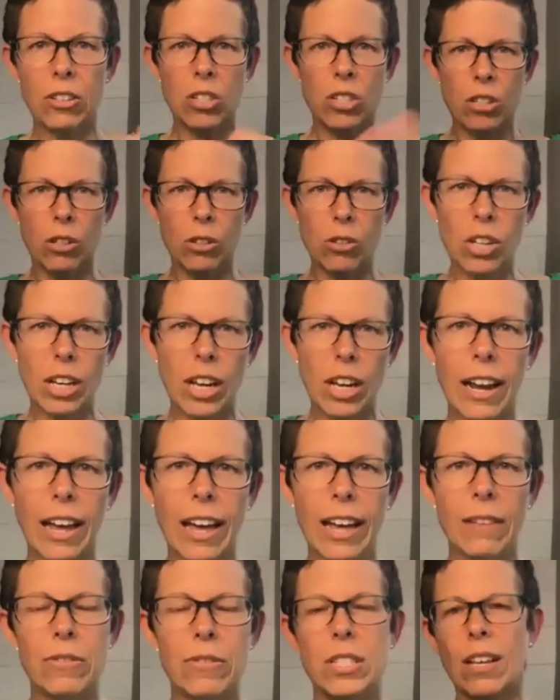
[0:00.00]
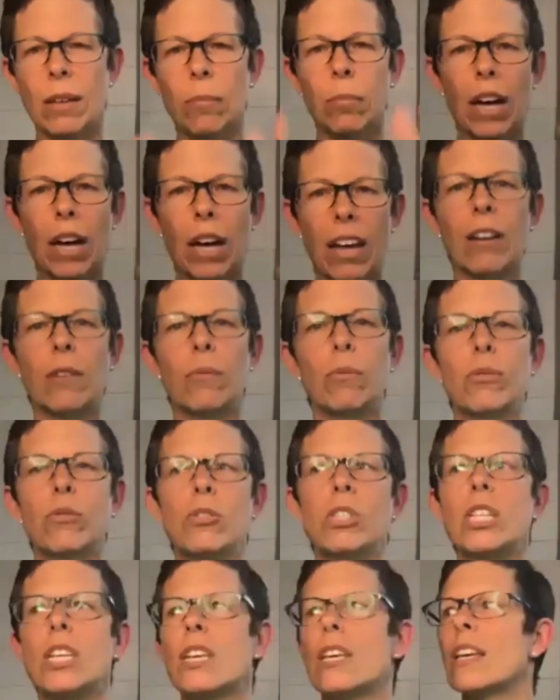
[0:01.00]
suit you got to have some kind of
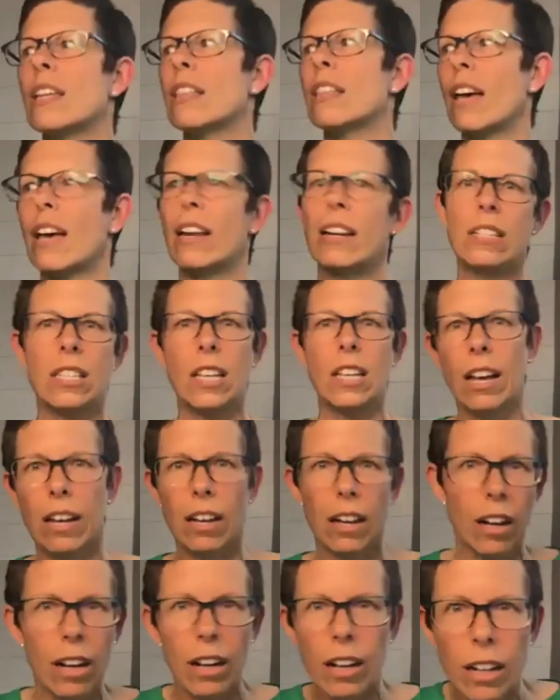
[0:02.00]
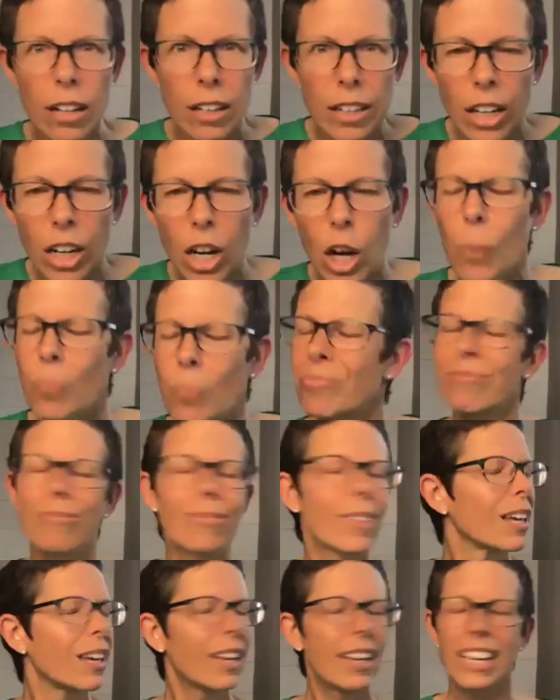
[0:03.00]
routine that is like all you know
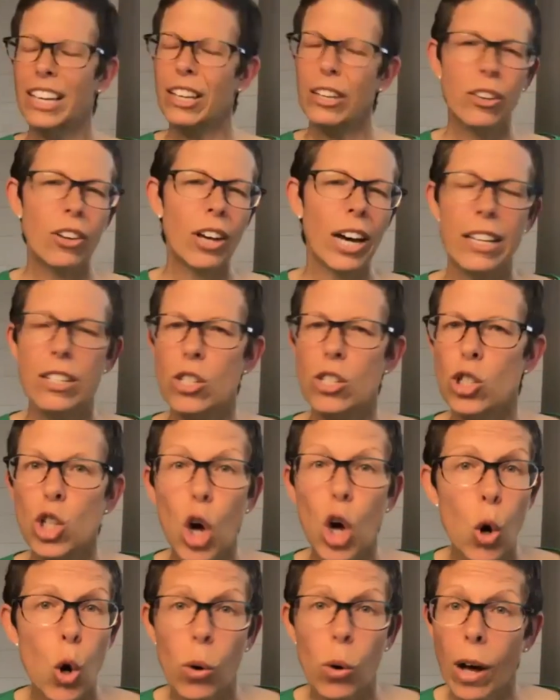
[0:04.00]
you guys don't